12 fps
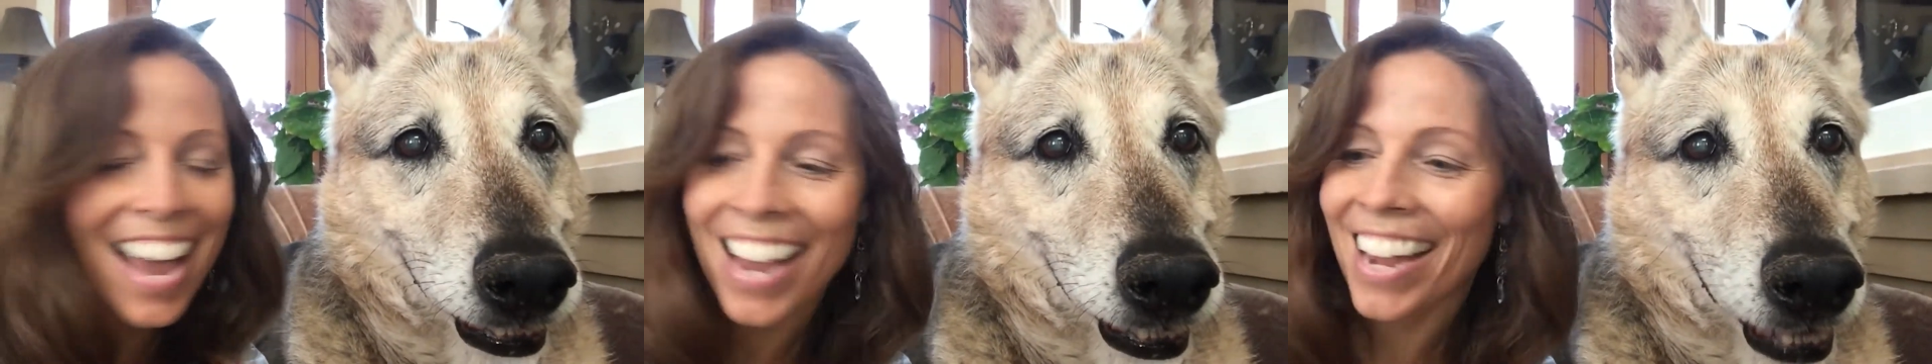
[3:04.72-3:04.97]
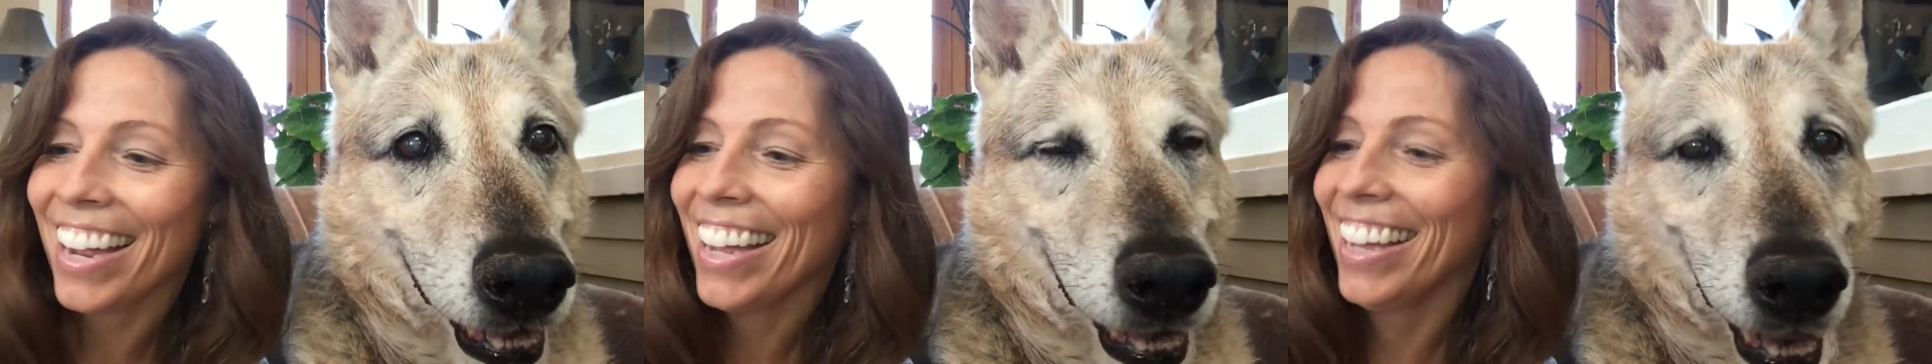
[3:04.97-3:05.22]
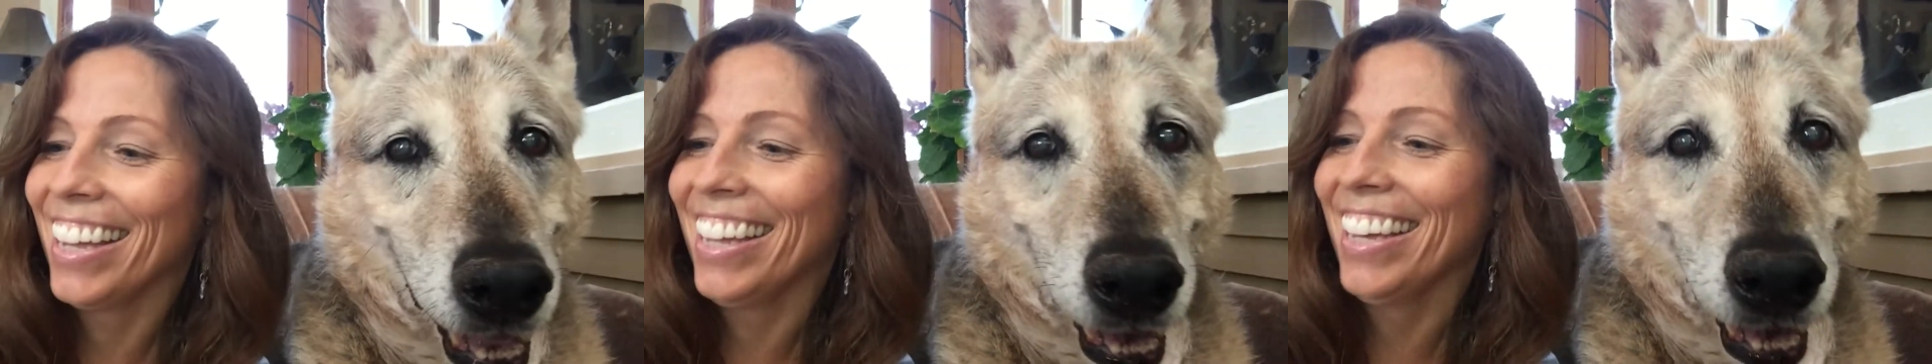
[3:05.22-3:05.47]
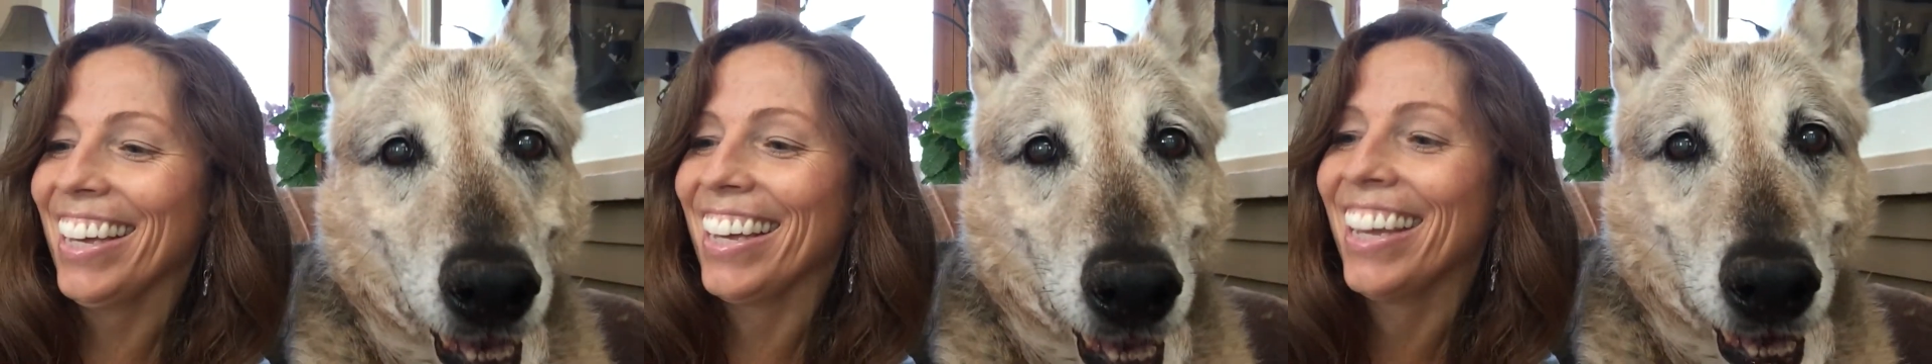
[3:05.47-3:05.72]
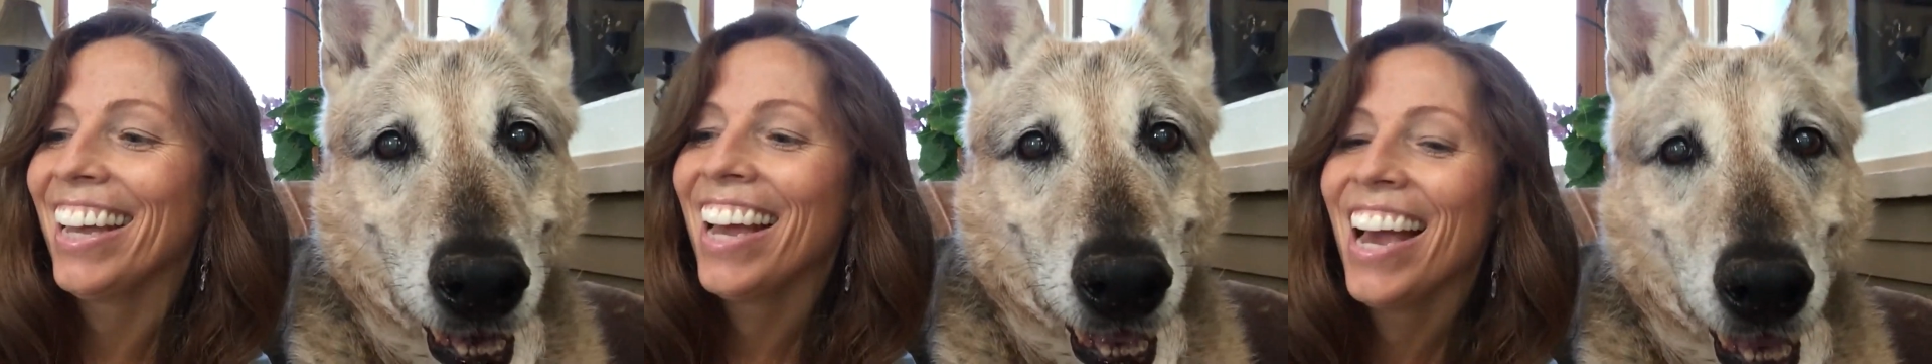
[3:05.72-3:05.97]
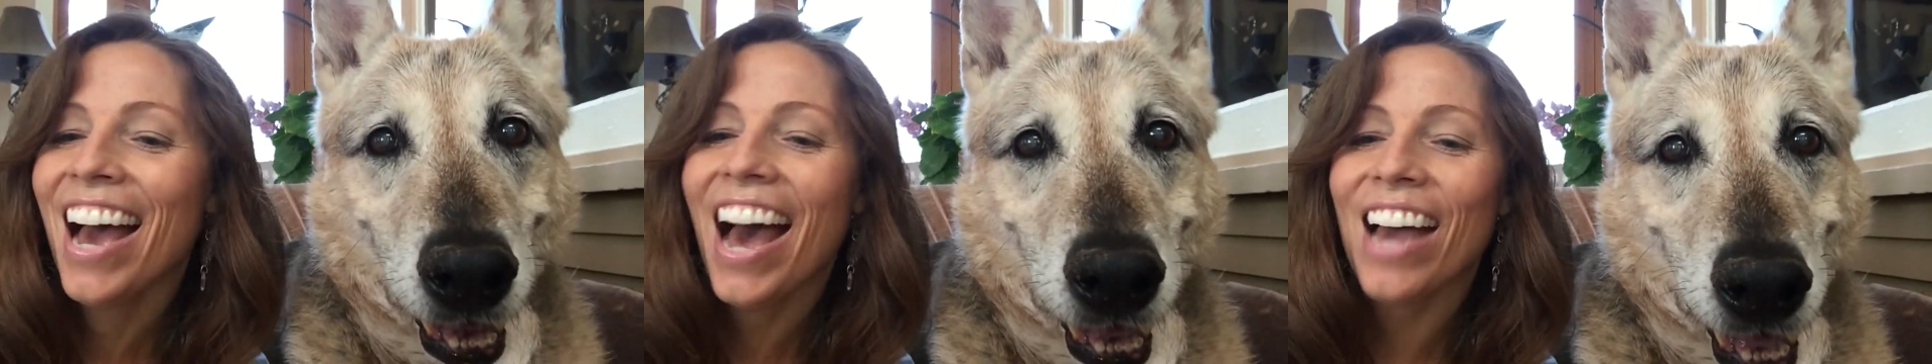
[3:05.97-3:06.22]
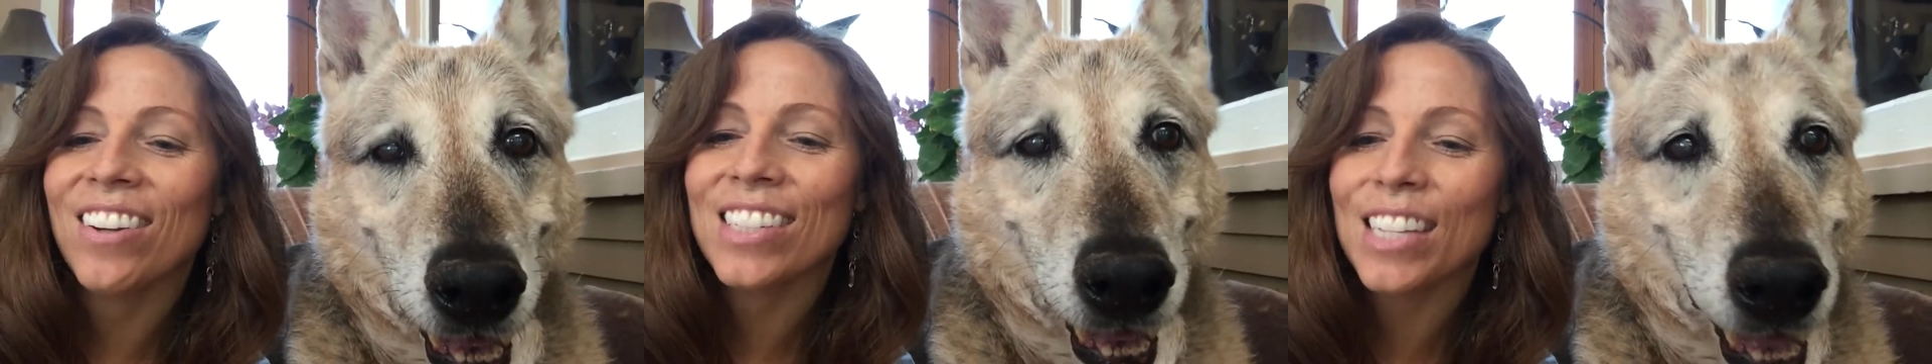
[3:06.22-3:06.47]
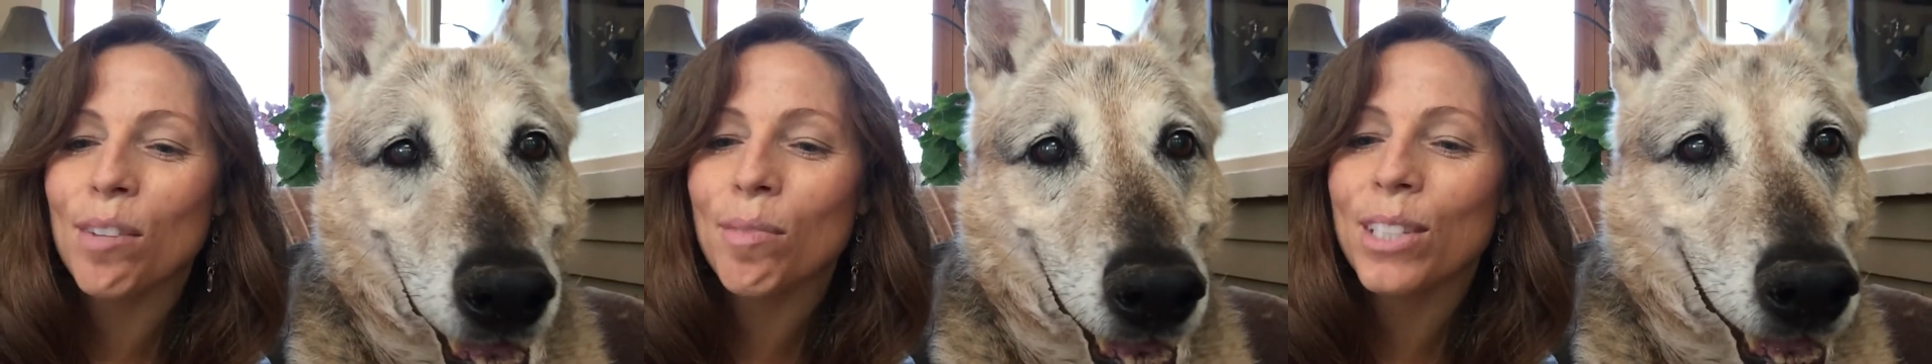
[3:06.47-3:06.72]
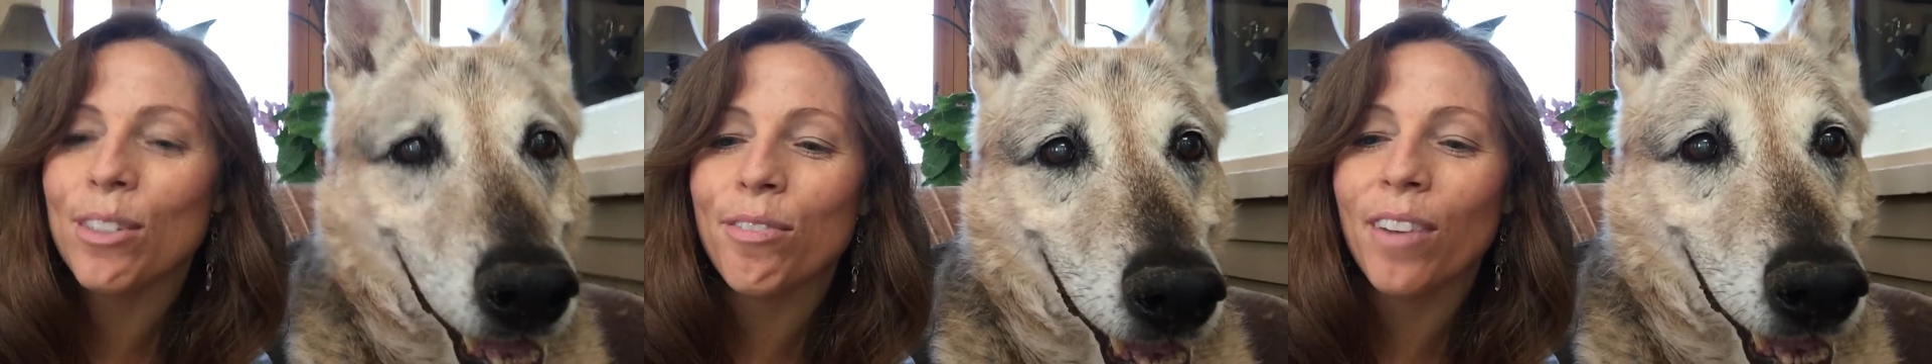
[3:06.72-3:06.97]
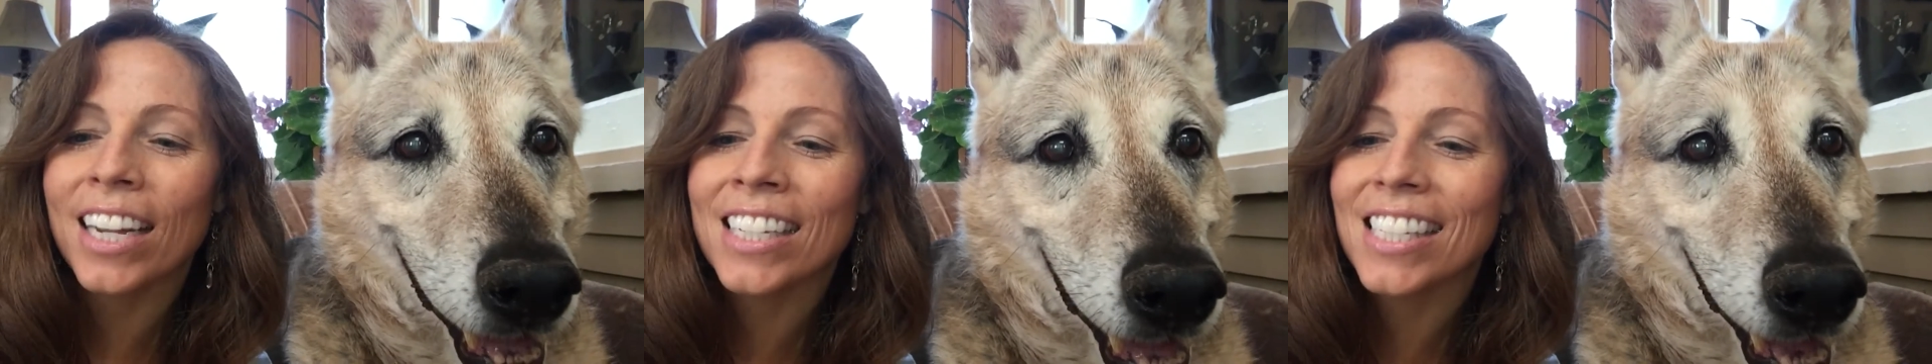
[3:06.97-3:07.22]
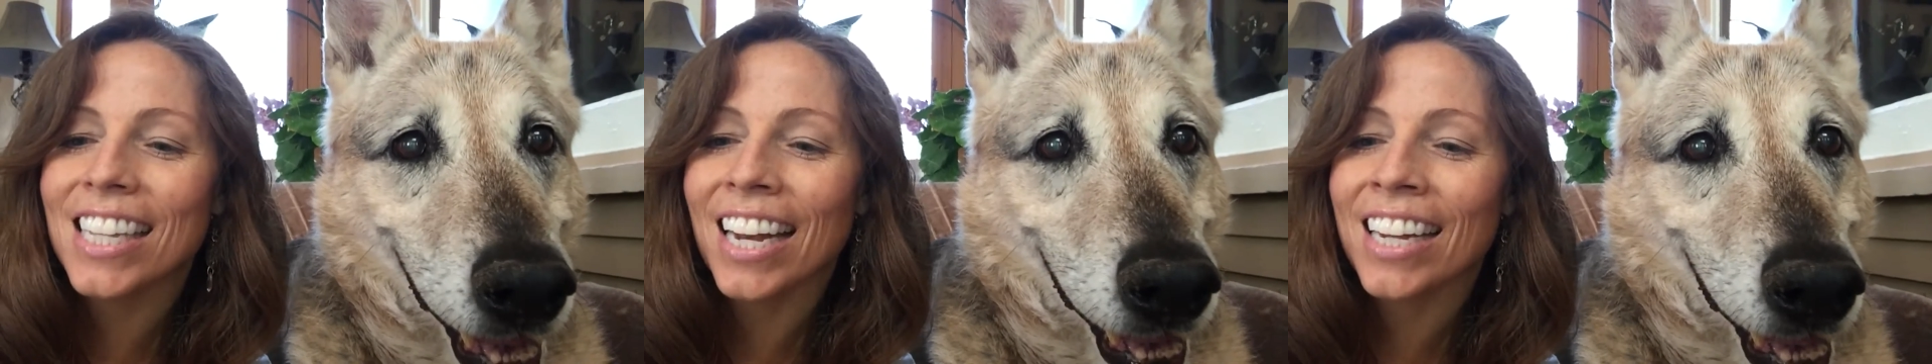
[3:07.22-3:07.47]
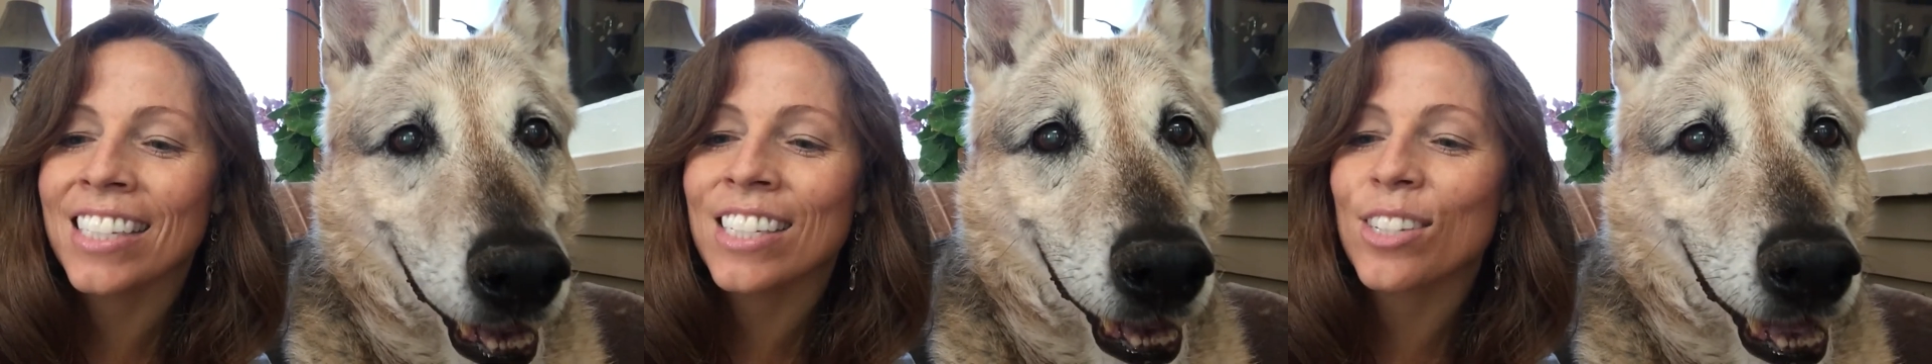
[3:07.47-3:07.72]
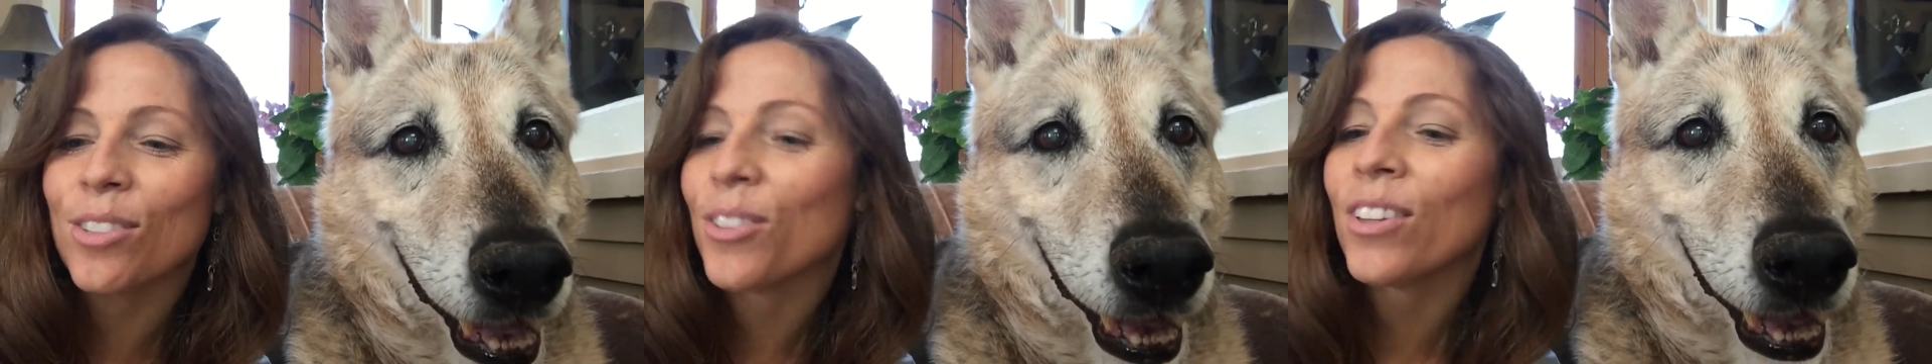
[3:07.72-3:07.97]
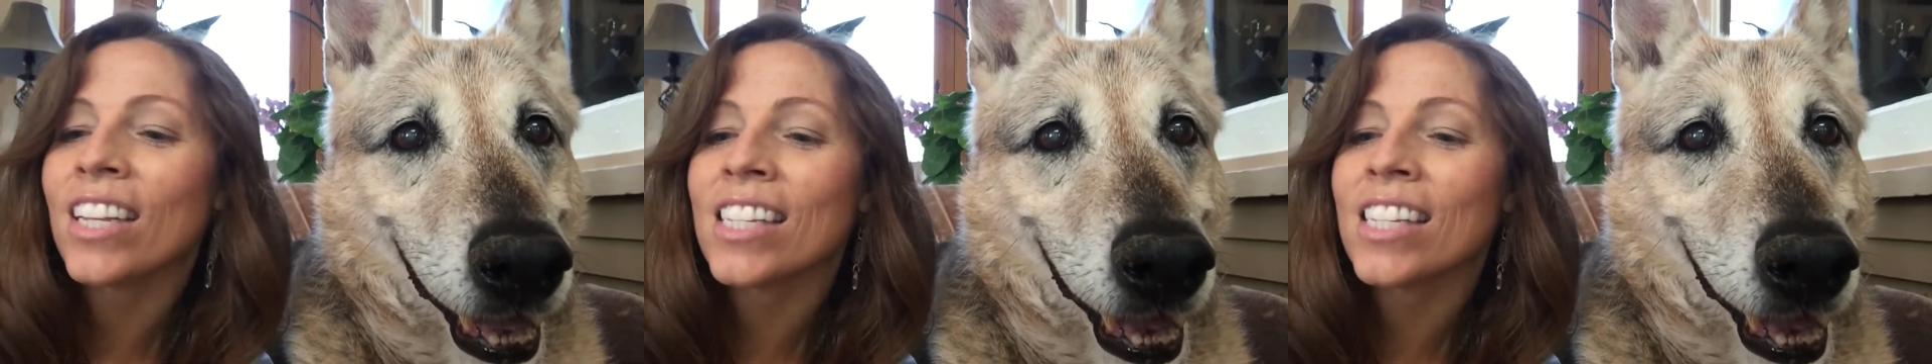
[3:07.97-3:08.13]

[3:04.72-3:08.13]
Yay! I was able to find settings through the